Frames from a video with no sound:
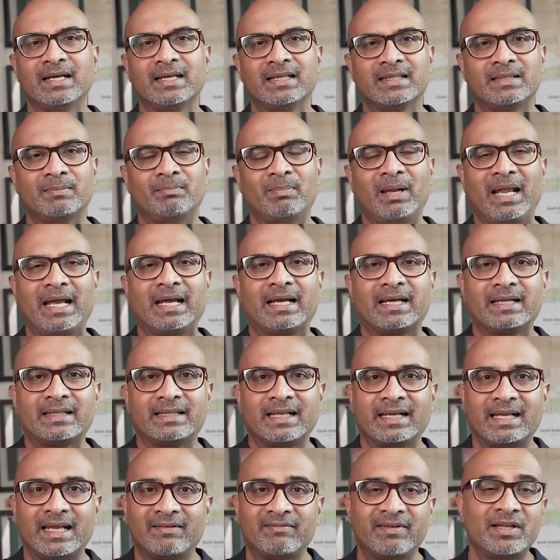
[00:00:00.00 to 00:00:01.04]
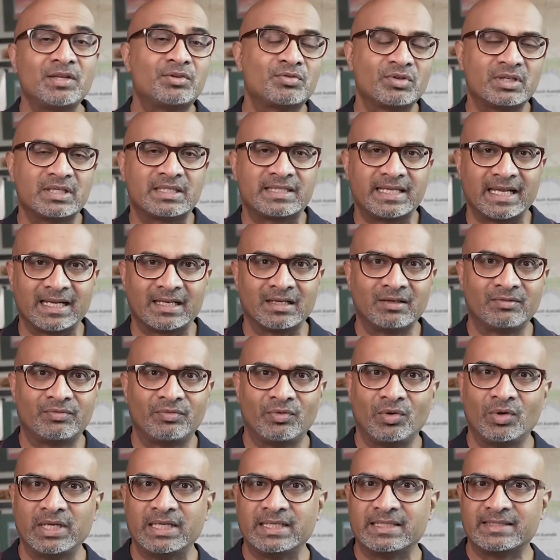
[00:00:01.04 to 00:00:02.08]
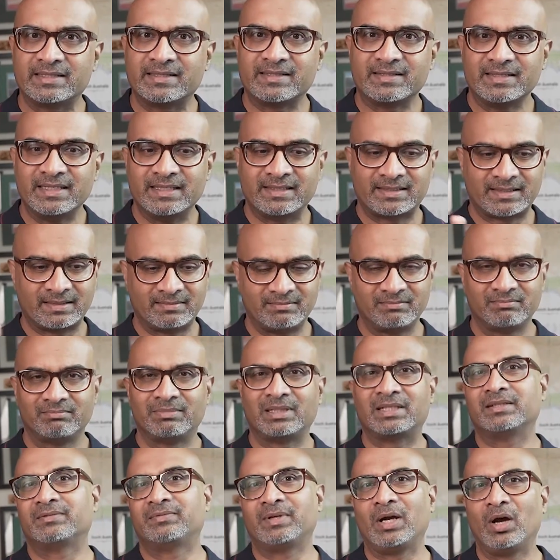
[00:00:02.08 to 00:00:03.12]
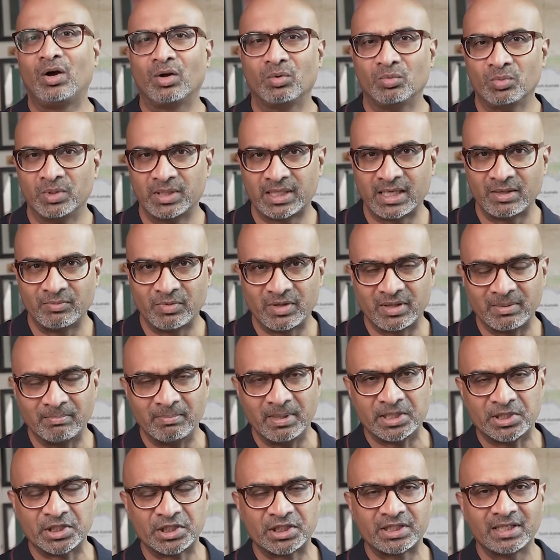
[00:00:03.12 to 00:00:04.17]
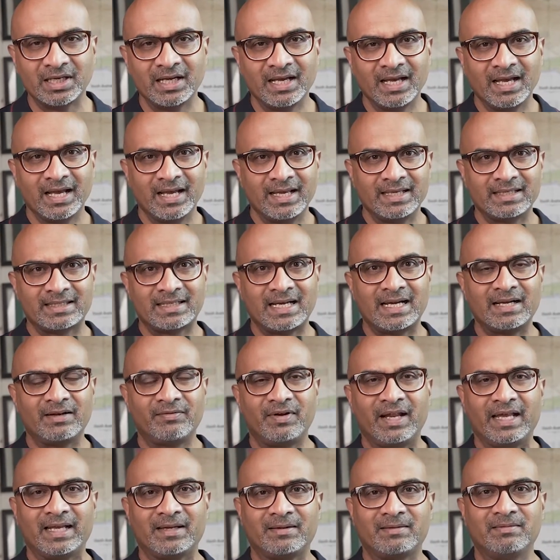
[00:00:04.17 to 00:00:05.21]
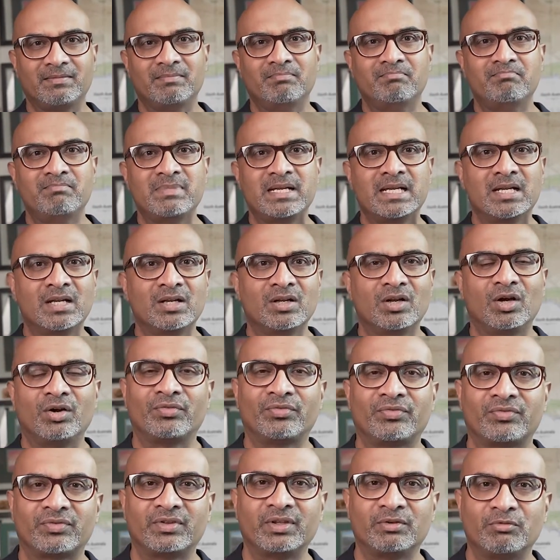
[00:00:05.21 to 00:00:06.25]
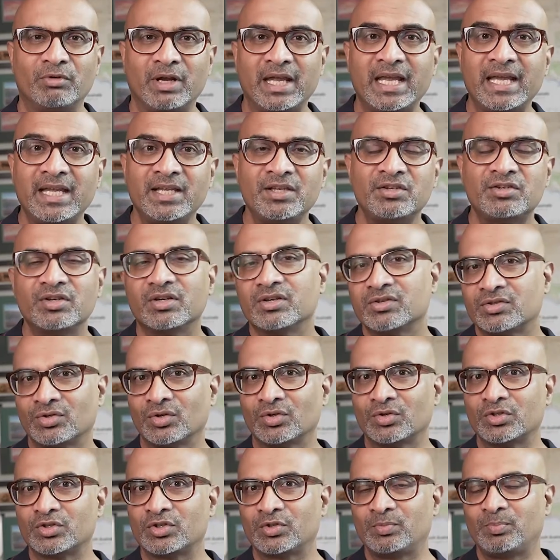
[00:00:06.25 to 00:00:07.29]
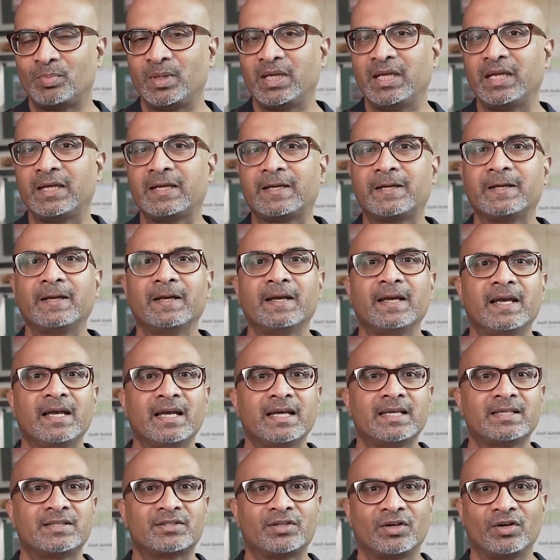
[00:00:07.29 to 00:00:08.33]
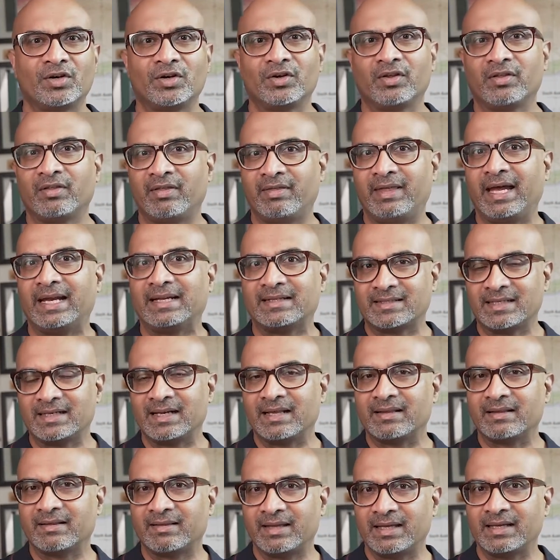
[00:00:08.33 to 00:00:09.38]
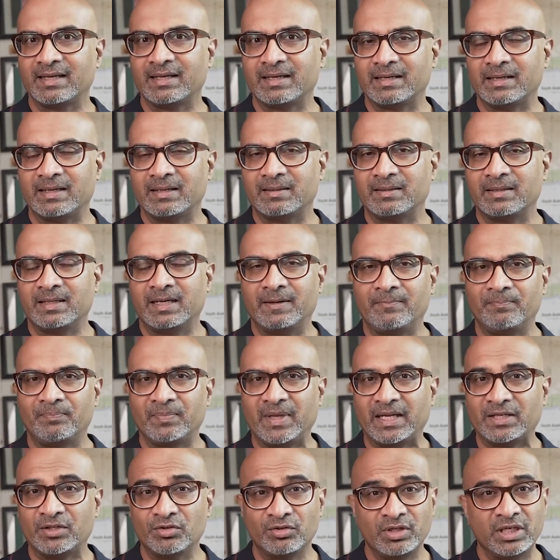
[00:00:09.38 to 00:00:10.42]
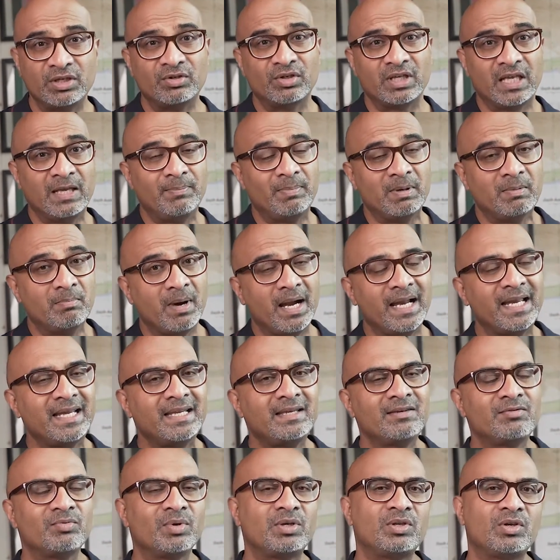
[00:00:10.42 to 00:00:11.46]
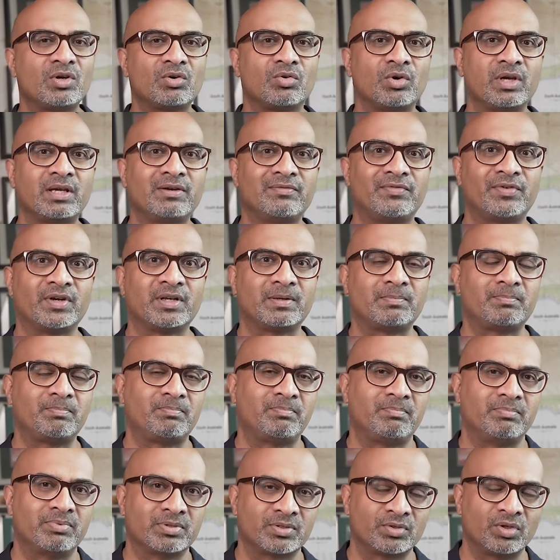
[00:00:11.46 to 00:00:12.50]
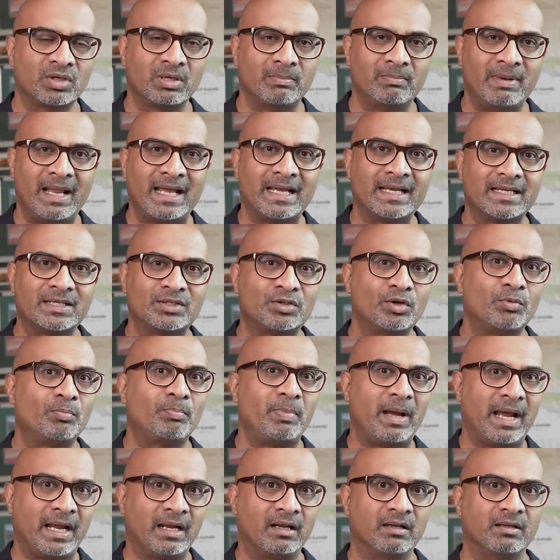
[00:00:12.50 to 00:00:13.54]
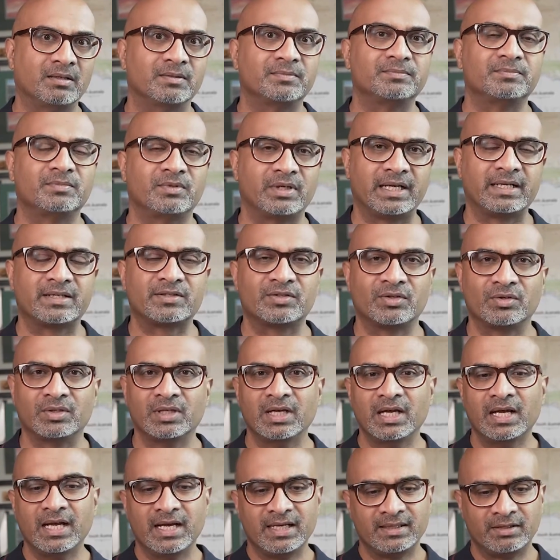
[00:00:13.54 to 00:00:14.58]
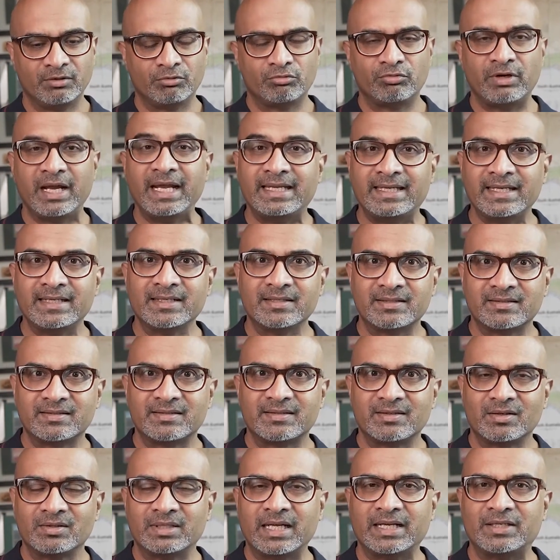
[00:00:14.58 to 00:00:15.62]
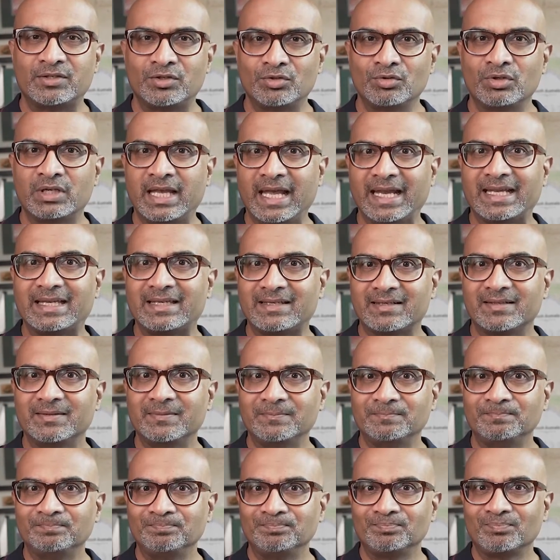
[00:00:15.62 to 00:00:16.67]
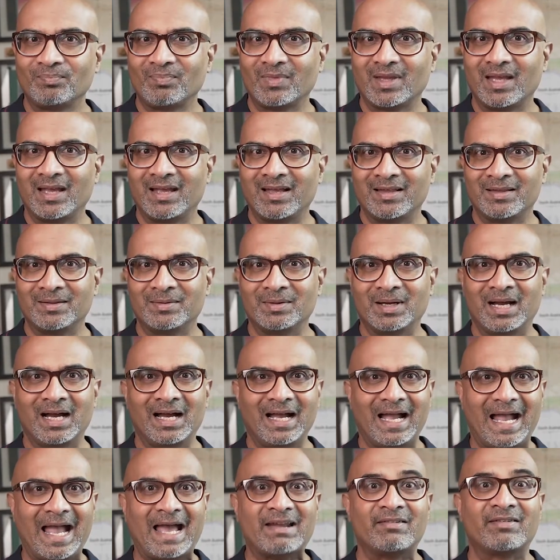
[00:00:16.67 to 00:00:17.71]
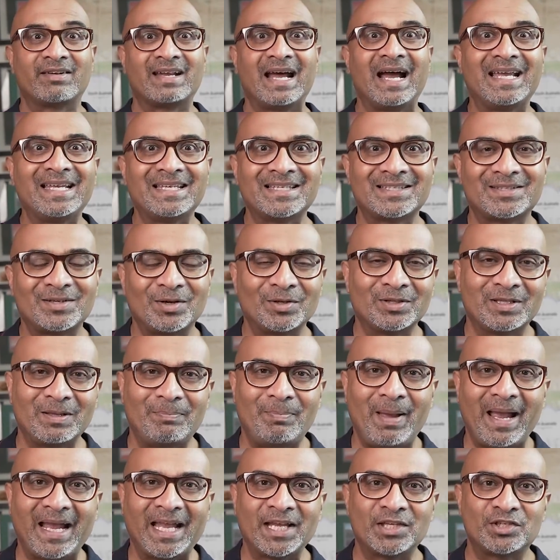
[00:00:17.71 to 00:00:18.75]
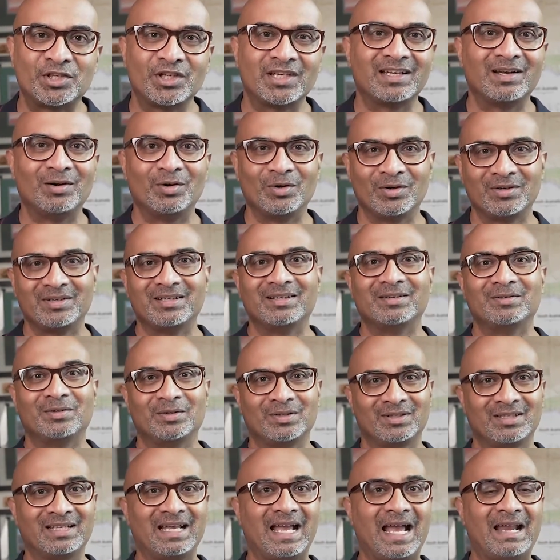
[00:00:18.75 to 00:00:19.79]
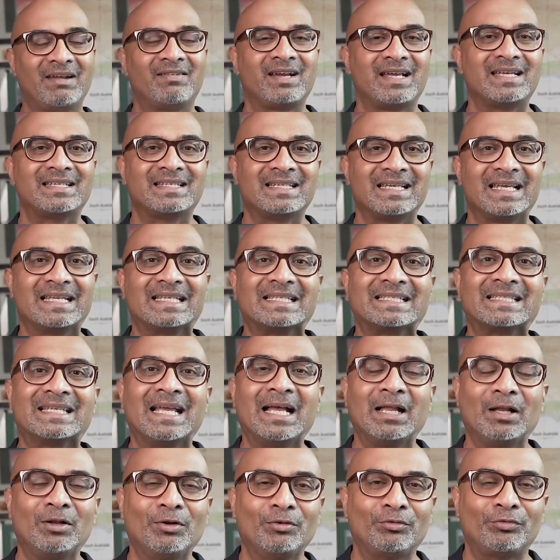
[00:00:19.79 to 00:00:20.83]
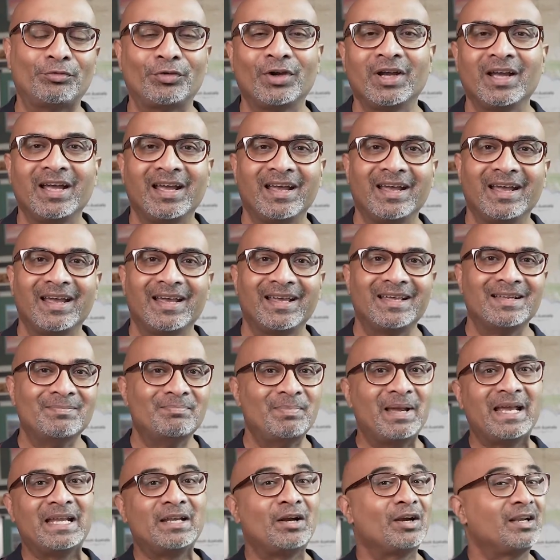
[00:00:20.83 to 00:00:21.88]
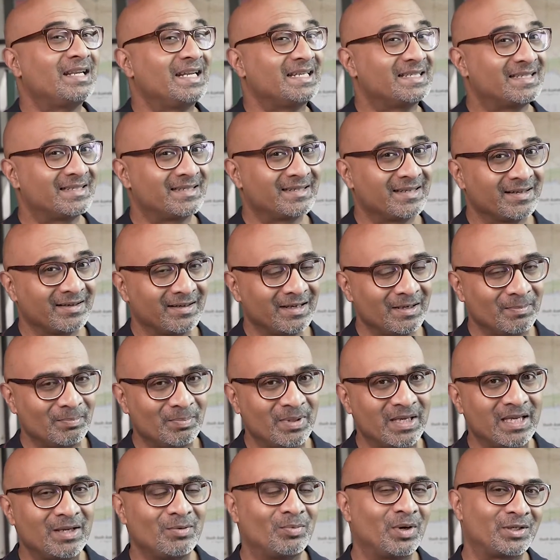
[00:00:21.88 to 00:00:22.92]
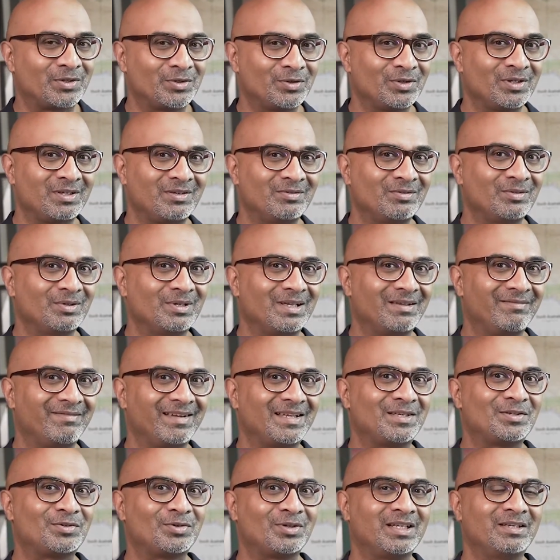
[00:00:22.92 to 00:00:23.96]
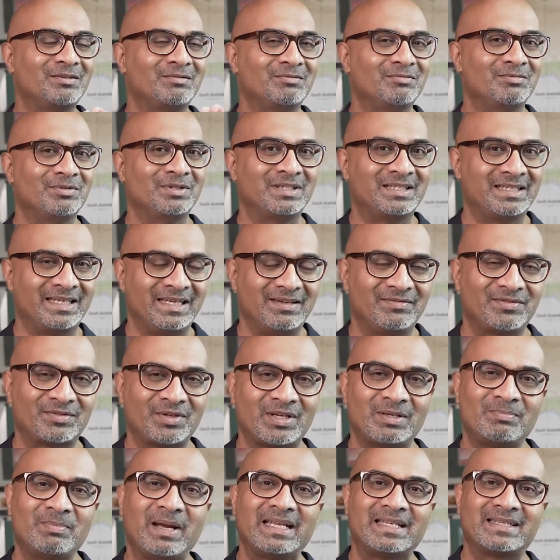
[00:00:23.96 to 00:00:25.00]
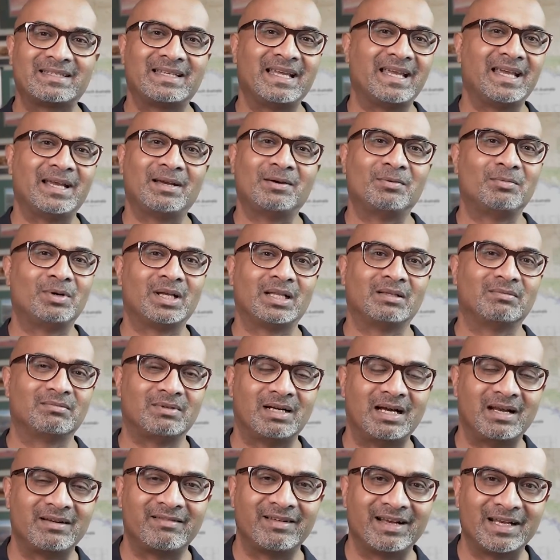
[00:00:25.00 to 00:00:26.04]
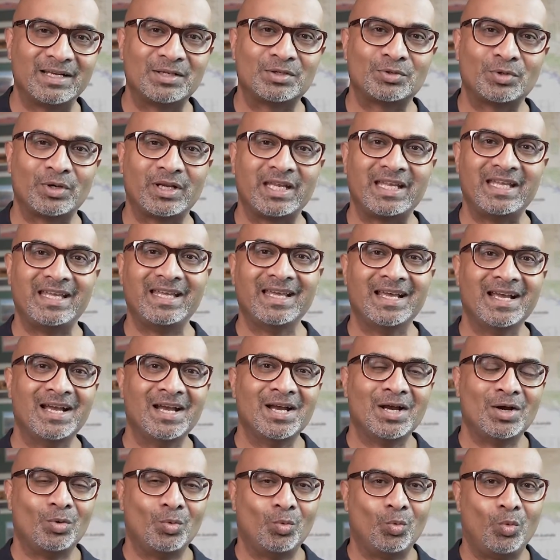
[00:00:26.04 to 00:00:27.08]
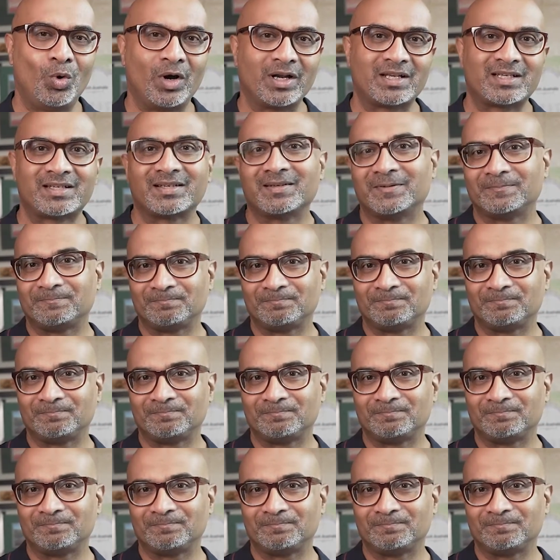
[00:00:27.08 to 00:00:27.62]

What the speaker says: the blanket that I eventually settled for is because we are all working with the budget, is kind of like middle of the range, so to speak. So that's another thing that you need to keep in mind when you're going for a solar blanket or panel, right? So the ratings that you get advertised on the packaging or on the advertising itself, it may not necessarily be what you will eventually receive. So it might say, well, 120 watt